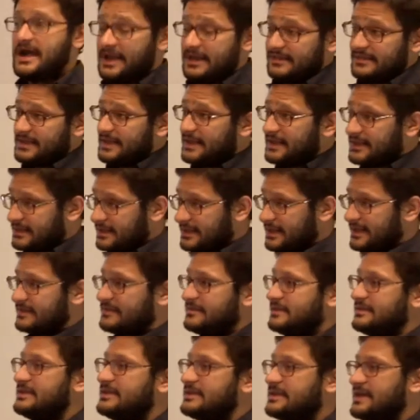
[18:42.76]
I think
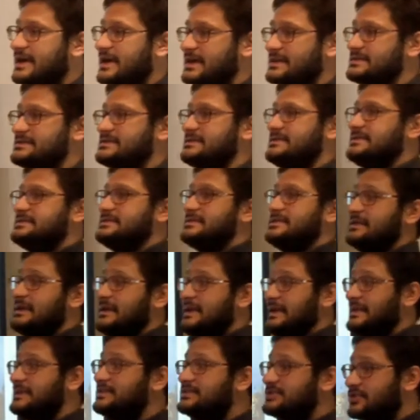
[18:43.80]
that it's
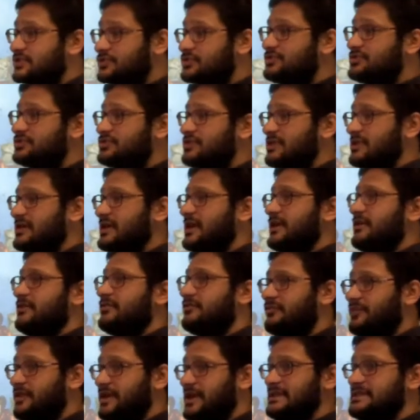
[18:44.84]
an institutional kind
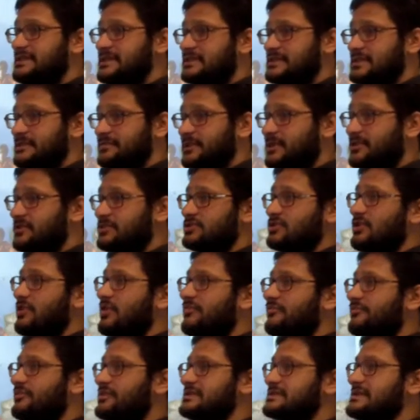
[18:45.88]
of racism, because
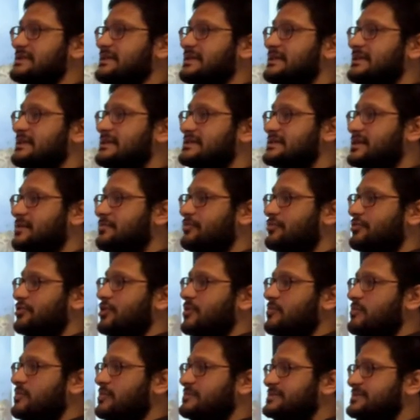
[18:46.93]
obviously these are
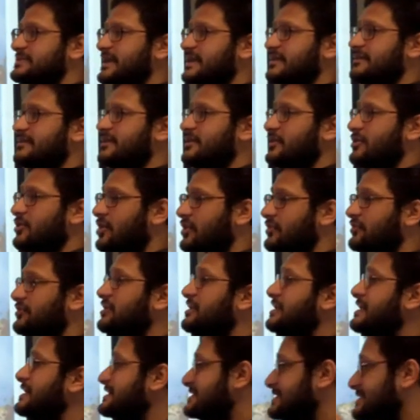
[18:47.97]
problems that are
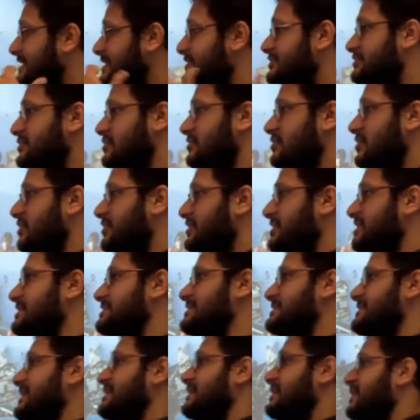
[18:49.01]
not central on
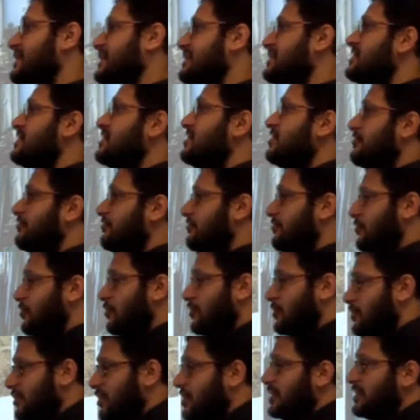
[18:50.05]
the agenda
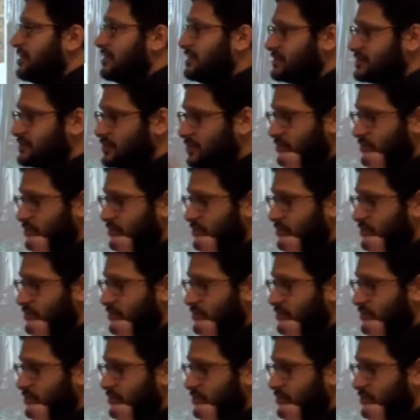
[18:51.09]
for the